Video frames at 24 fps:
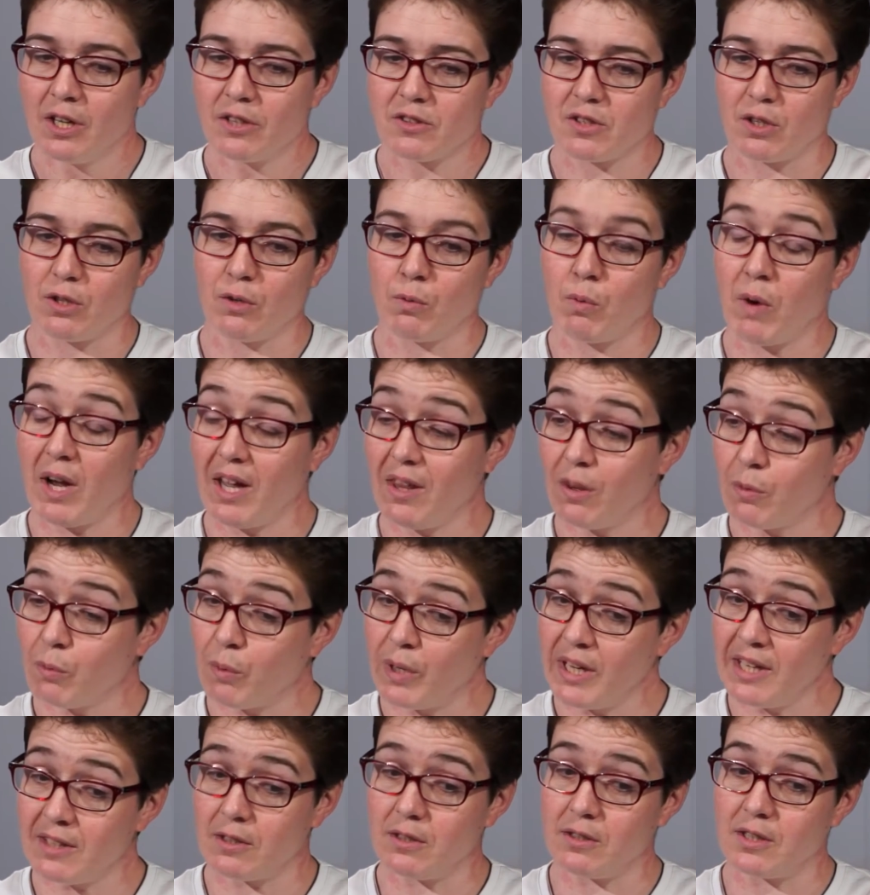So the way that
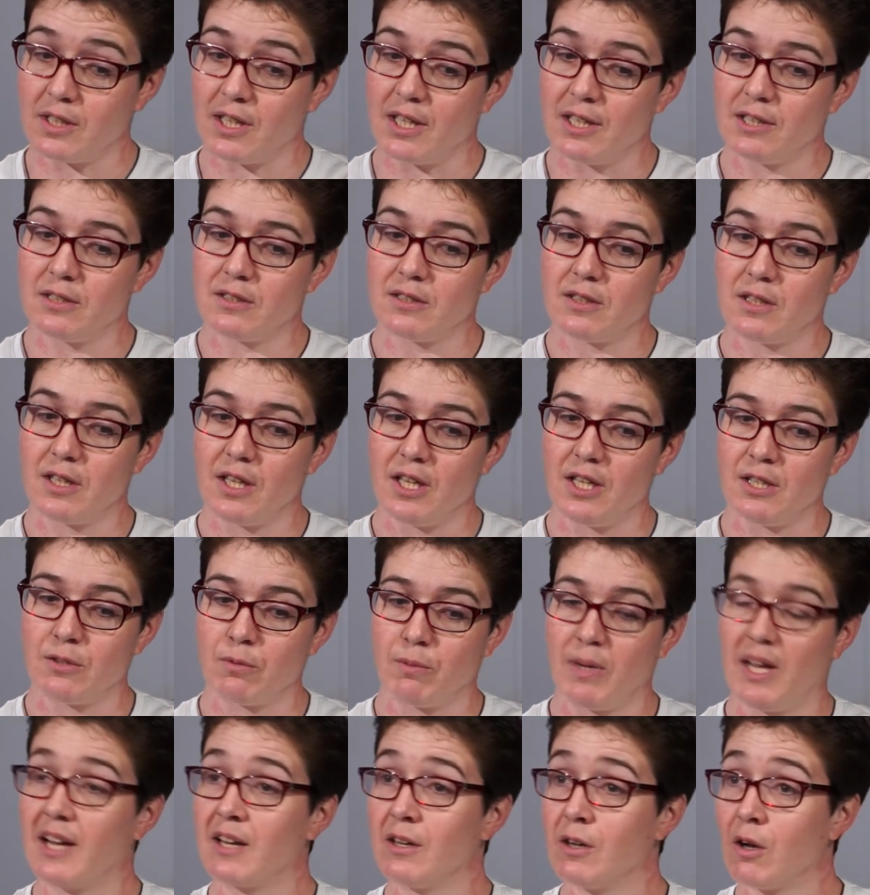we do this is
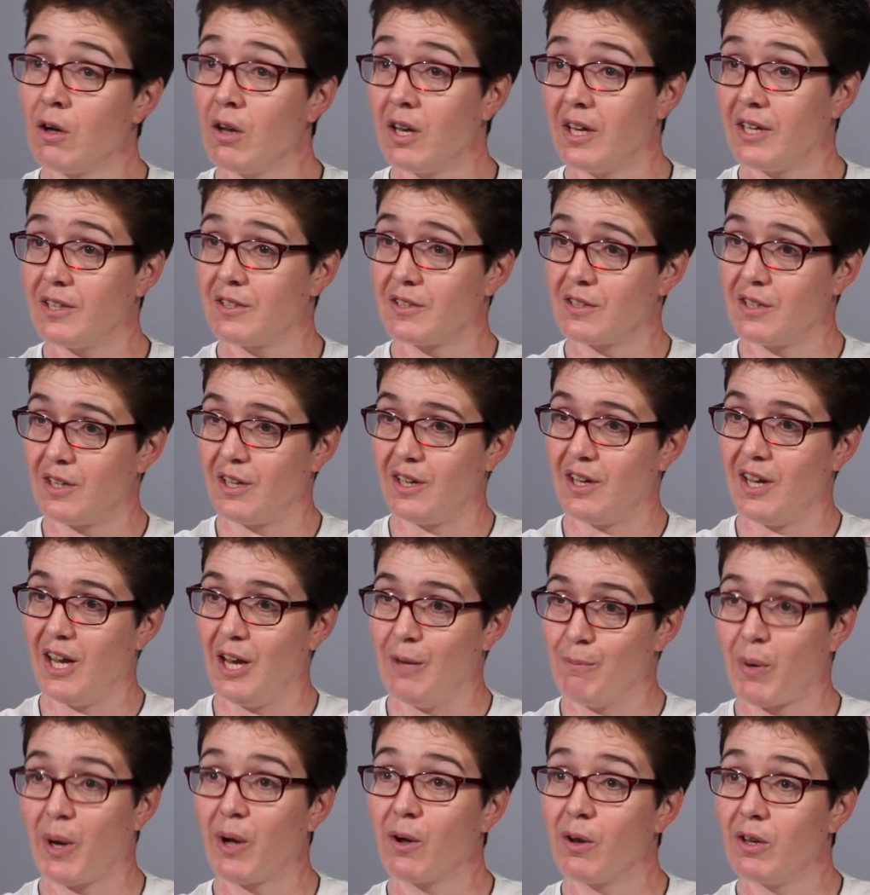we acknowledge that
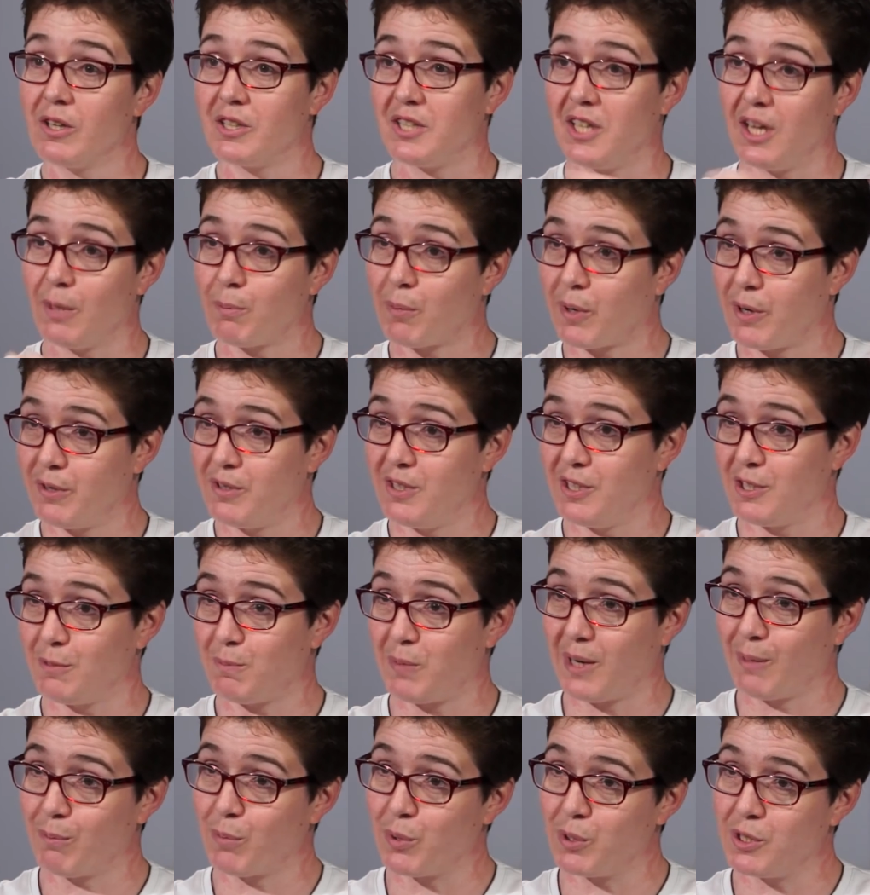in biology a protein is
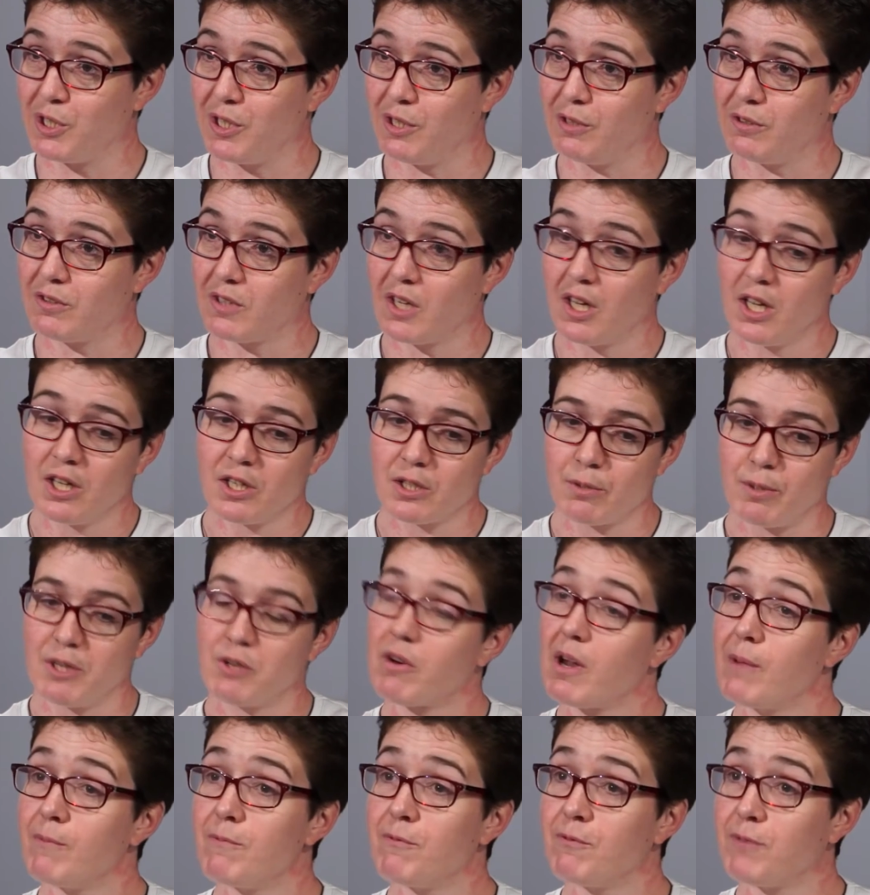being produced, so we
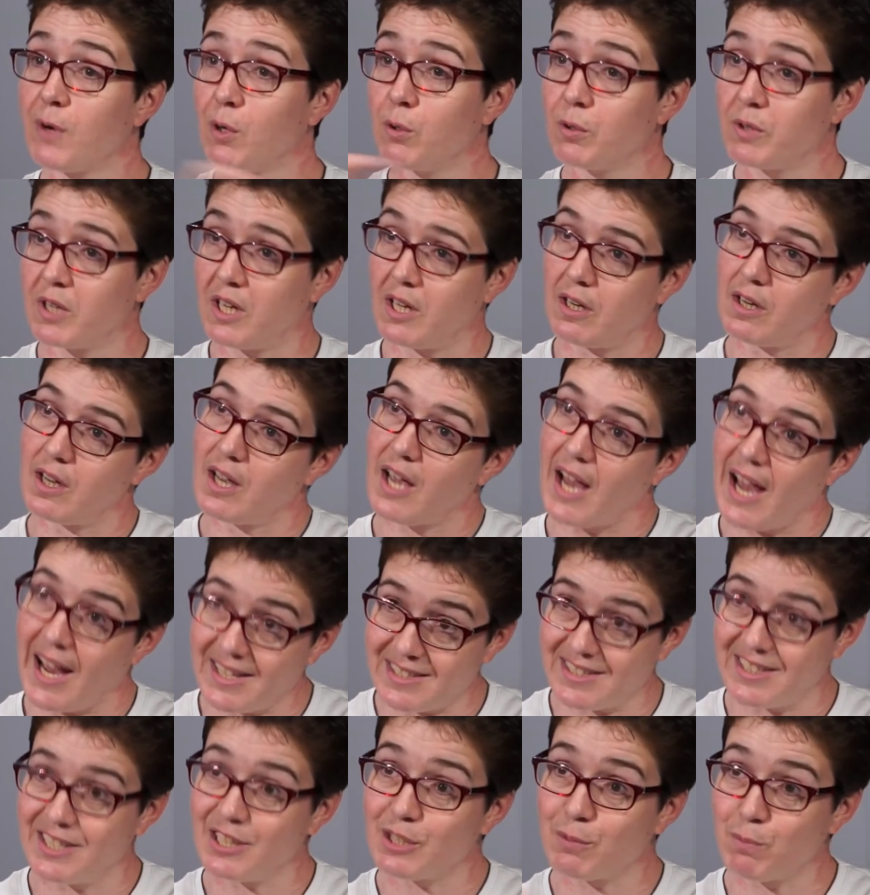try and fold it
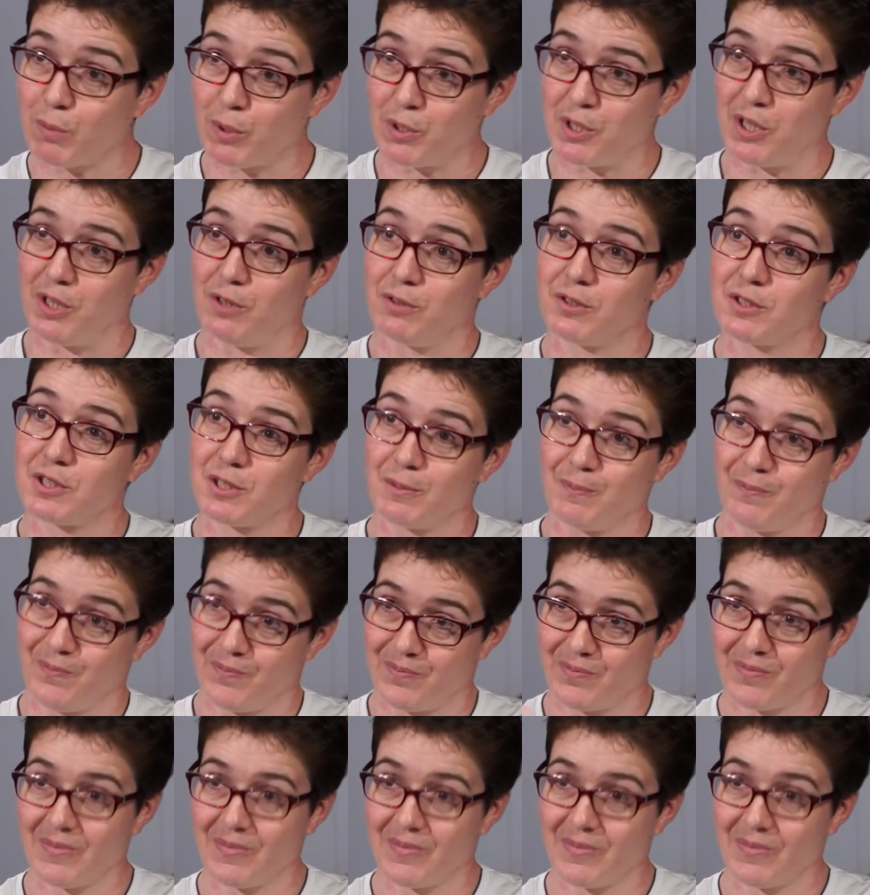as it's produced.